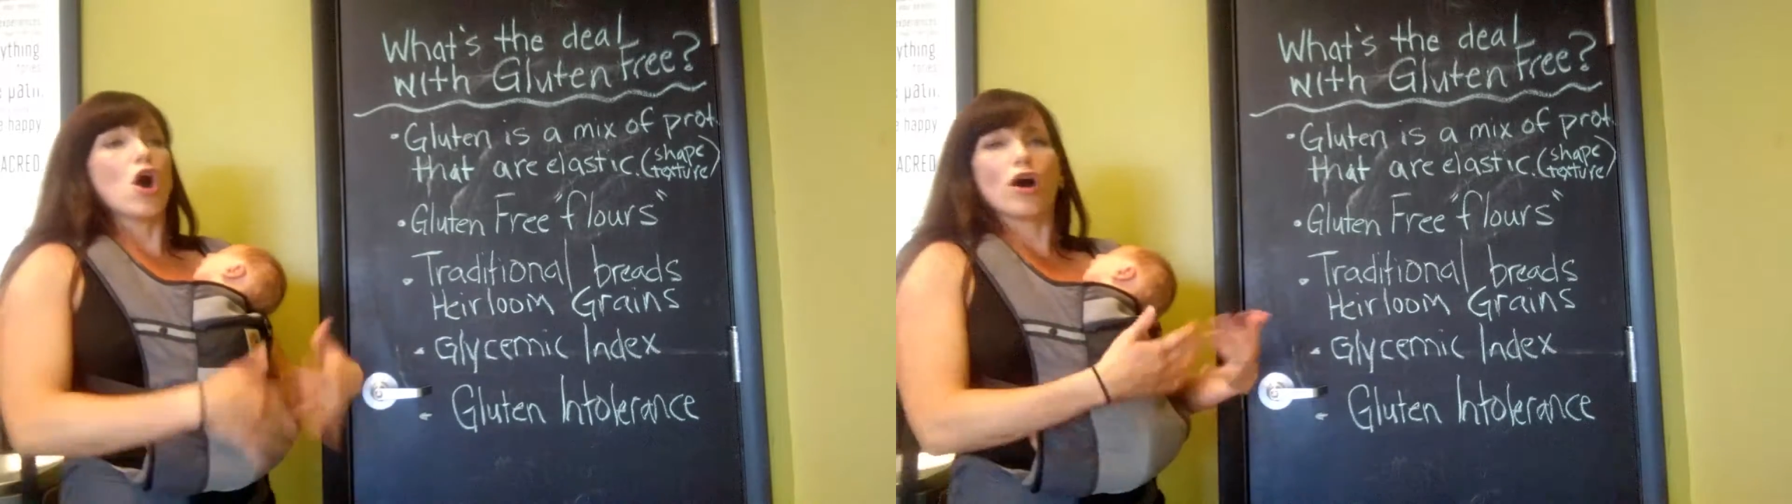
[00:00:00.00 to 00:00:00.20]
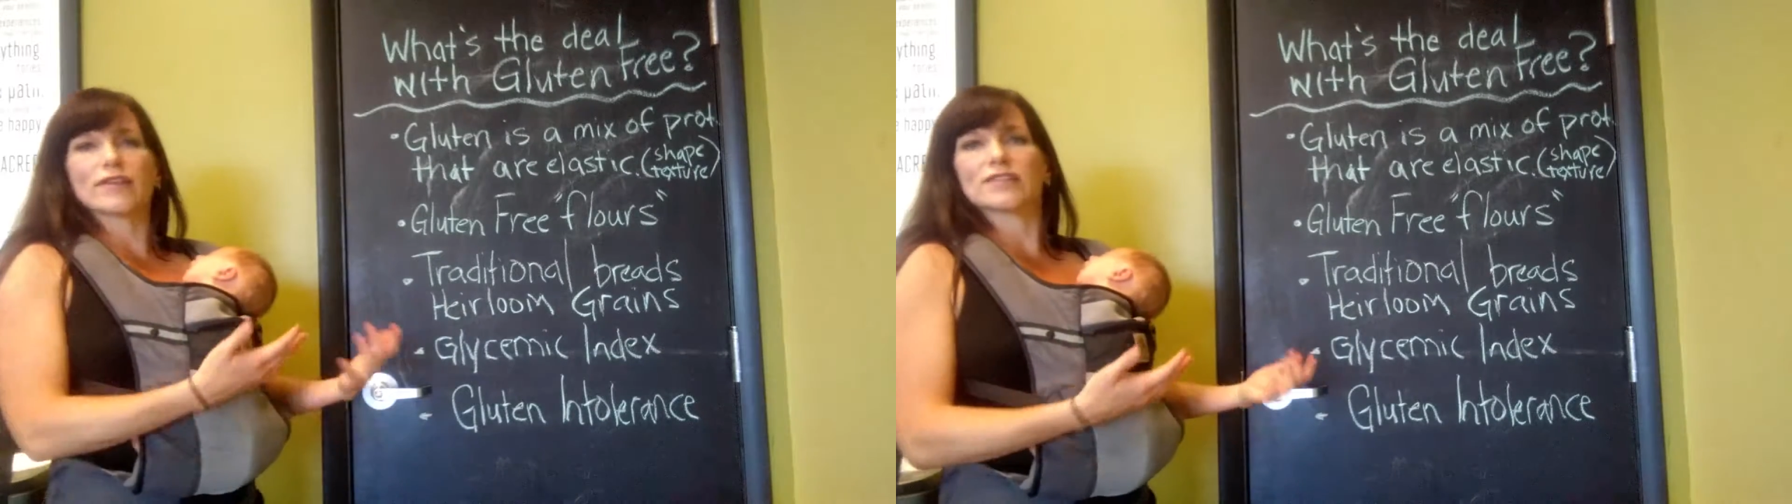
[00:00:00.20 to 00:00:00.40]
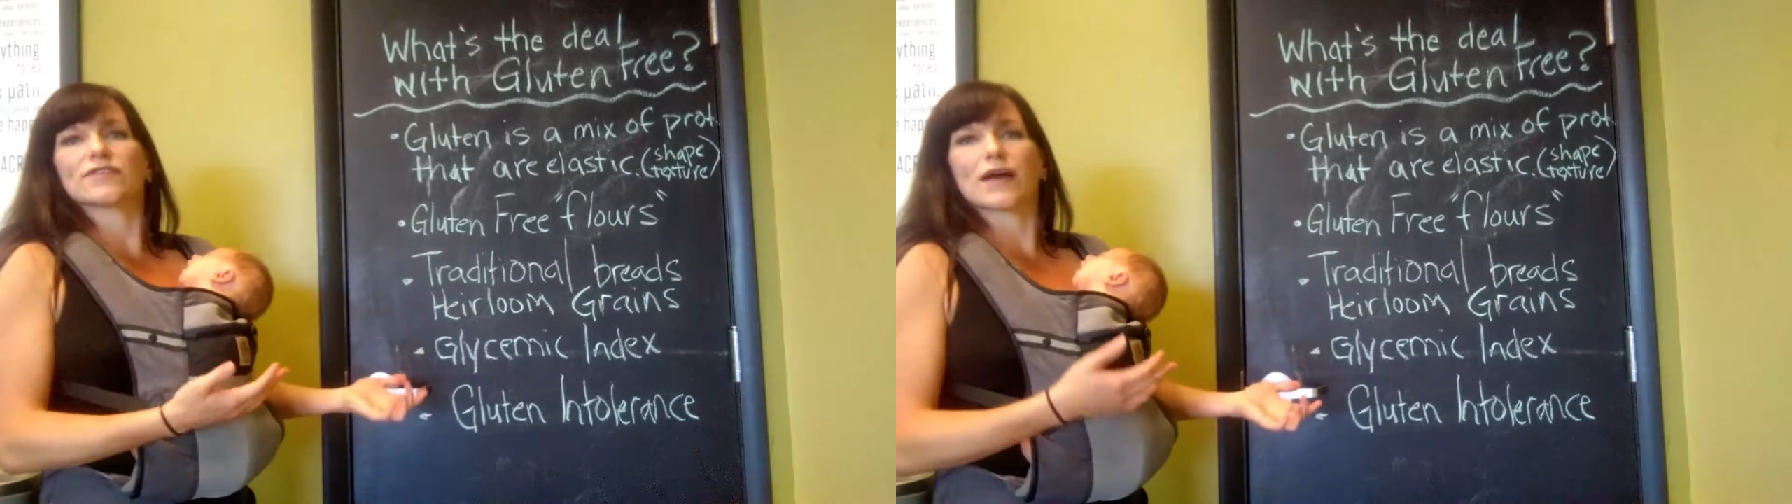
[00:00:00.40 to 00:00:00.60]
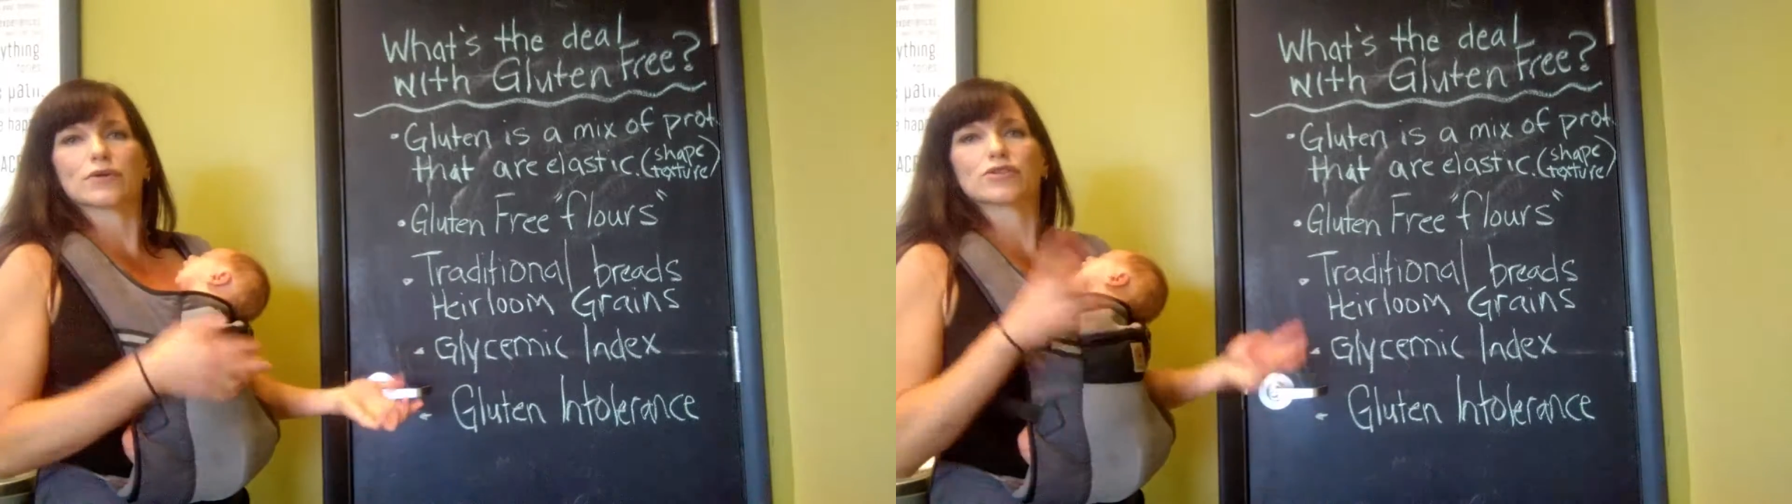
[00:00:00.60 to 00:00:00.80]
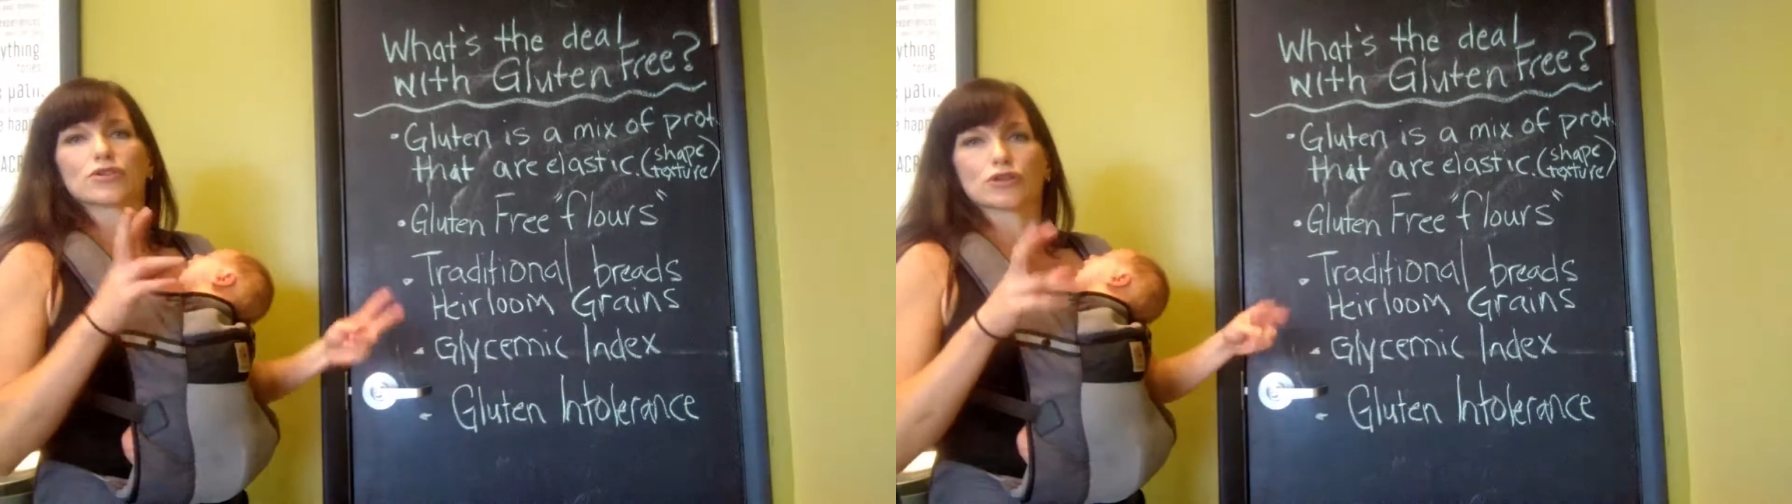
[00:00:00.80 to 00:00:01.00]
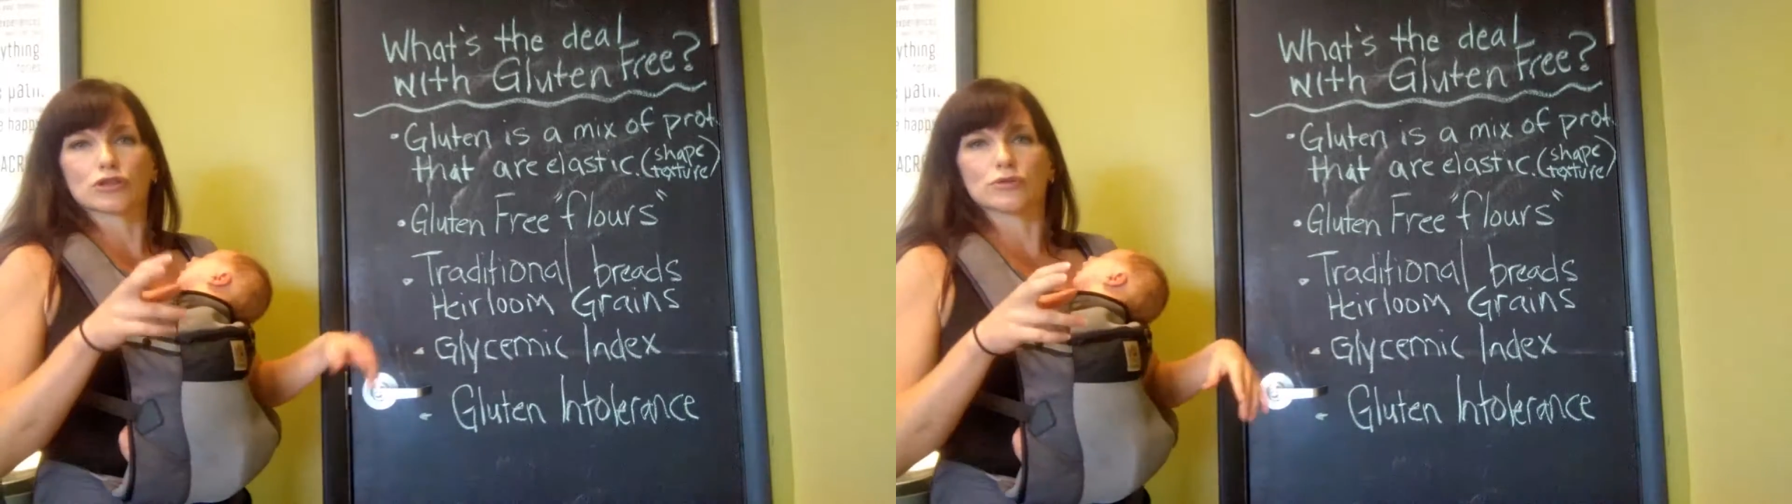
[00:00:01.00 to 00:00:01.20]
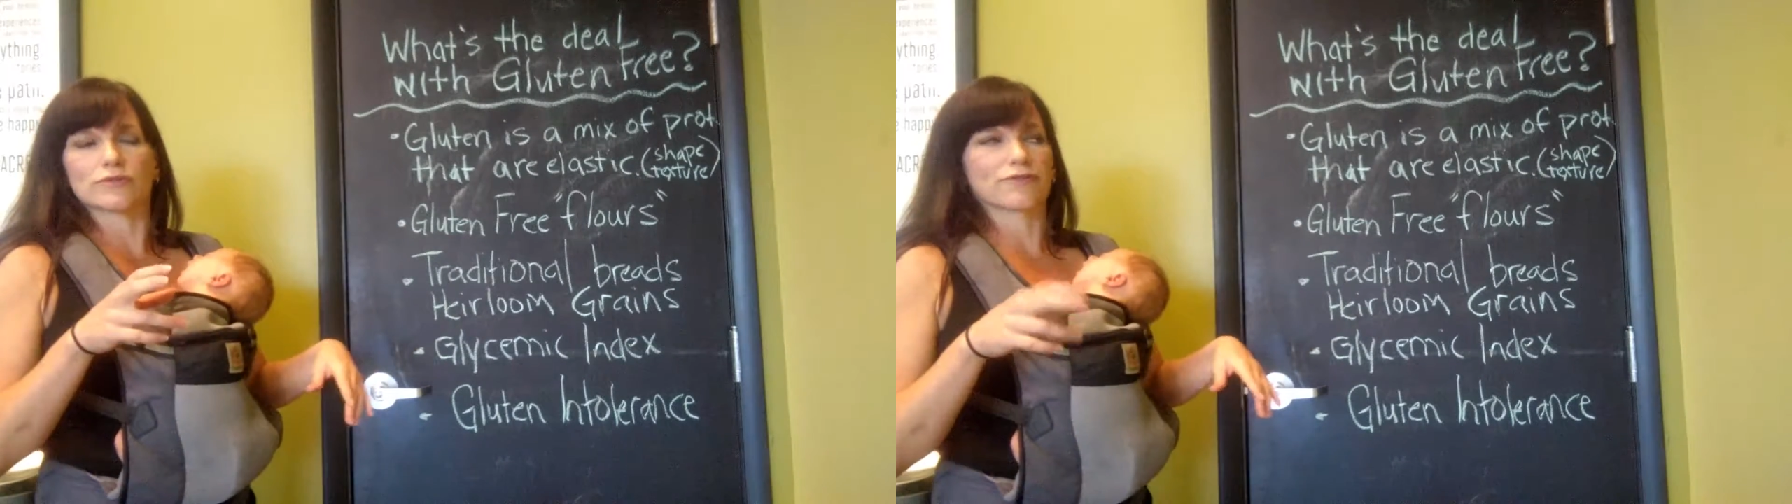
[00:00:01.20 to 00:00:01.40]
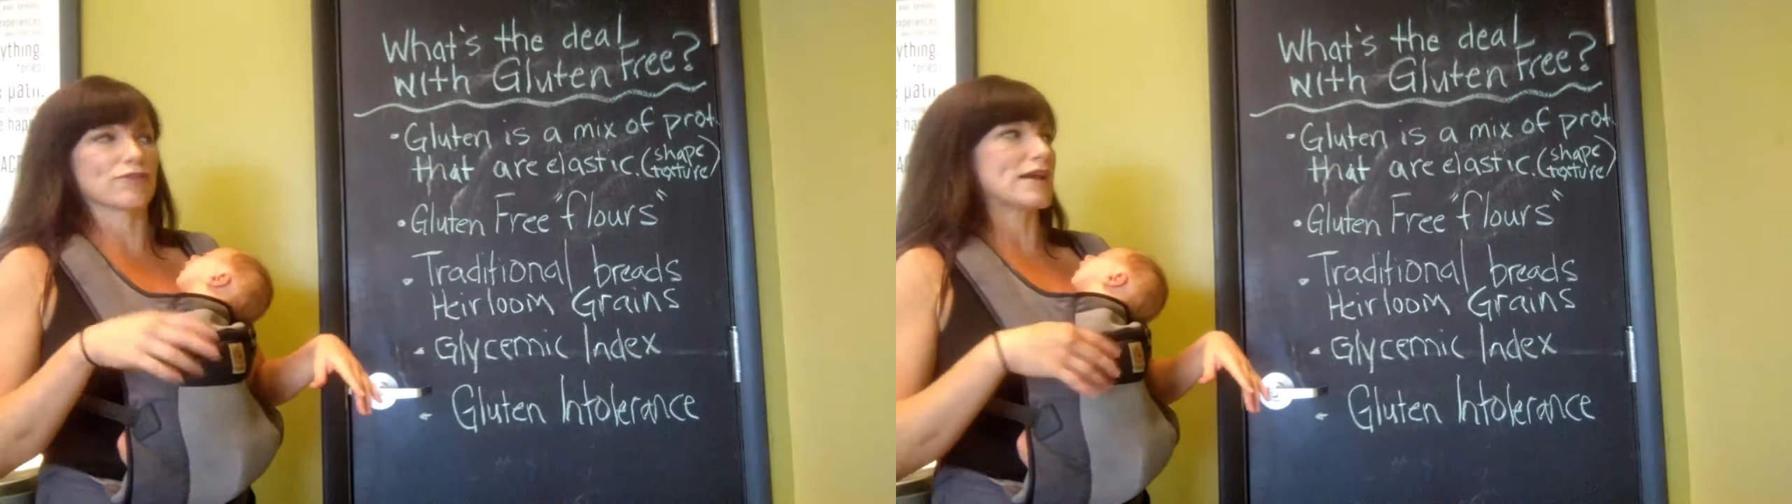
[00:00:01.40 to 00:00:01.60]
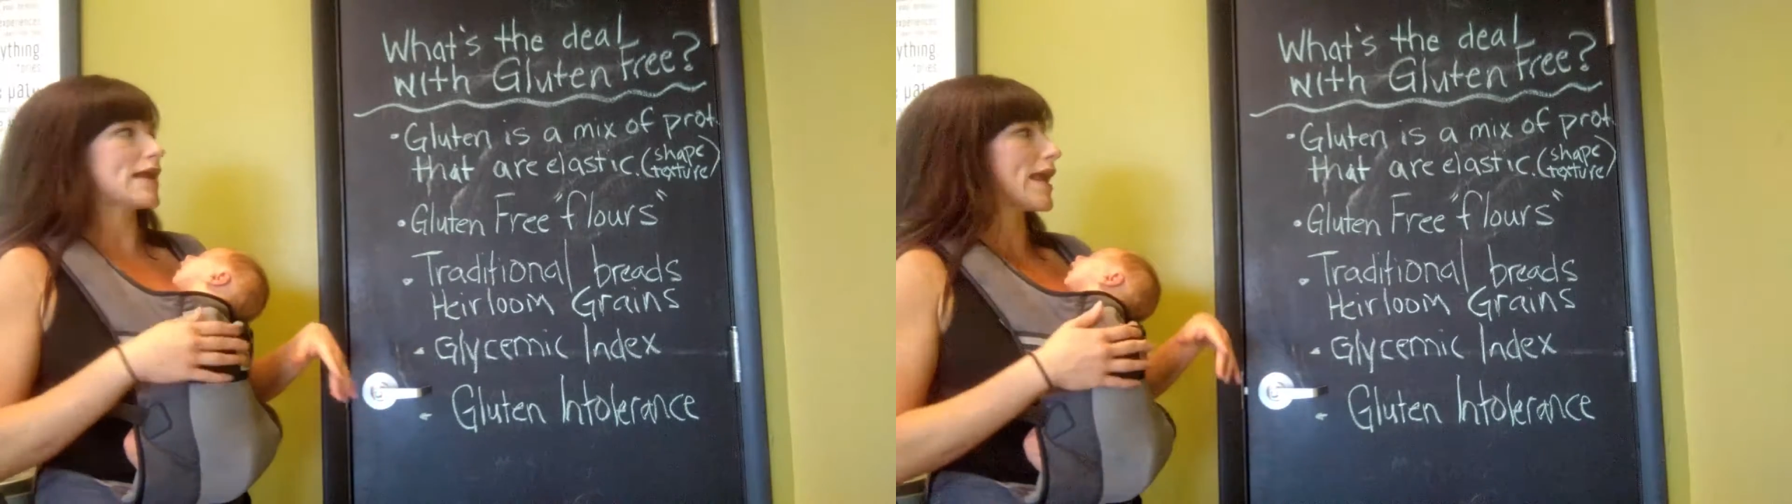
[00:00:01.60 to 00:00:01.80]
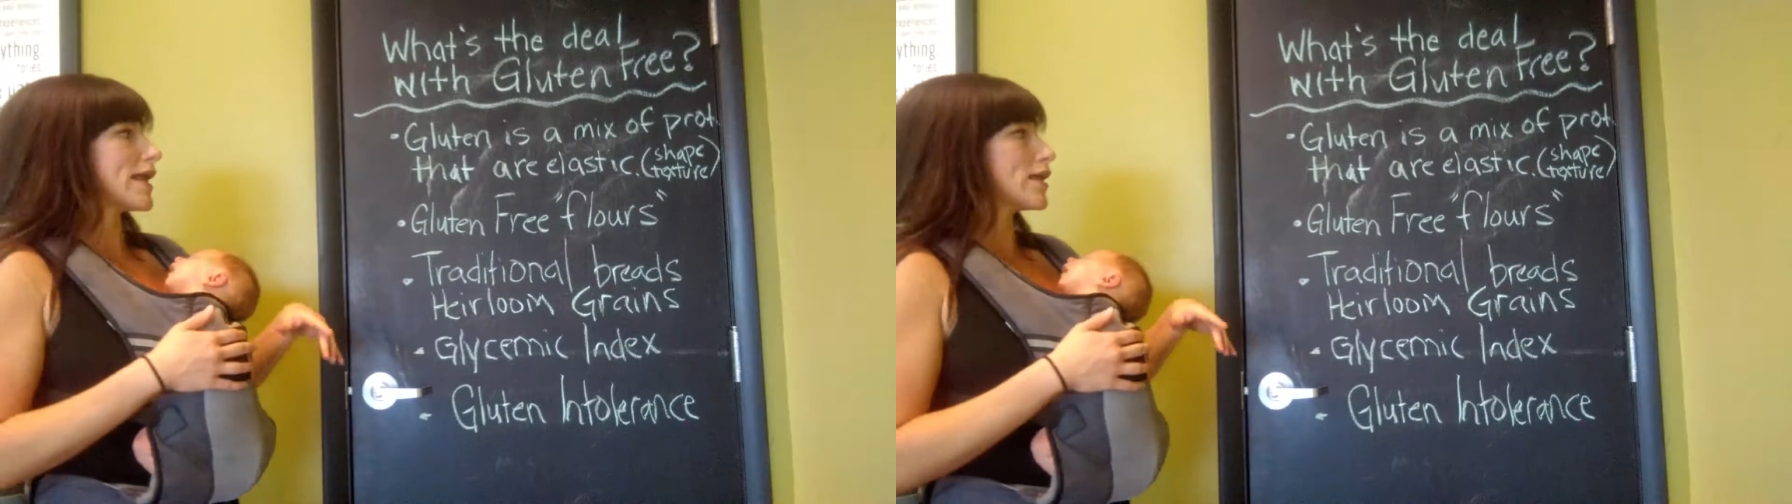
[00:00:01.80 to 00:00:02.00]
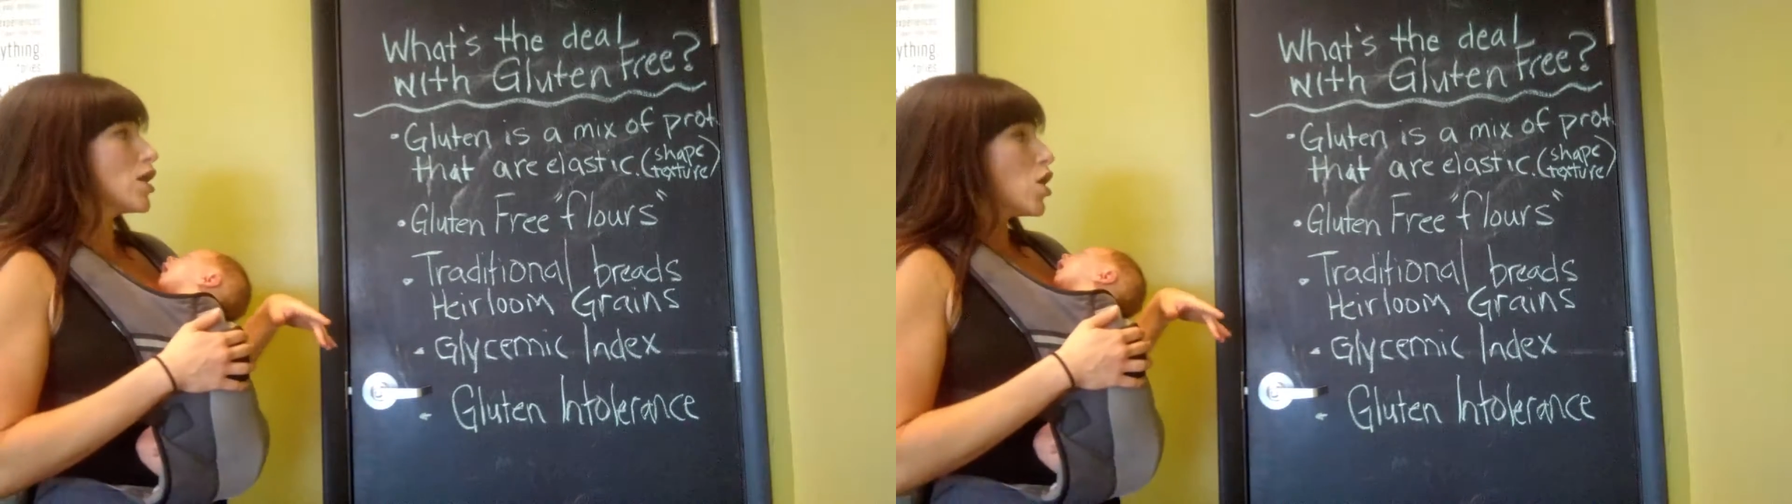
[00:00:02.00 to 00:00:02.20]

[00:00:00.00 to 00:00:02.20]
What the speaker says: All these flours are gluten-free. And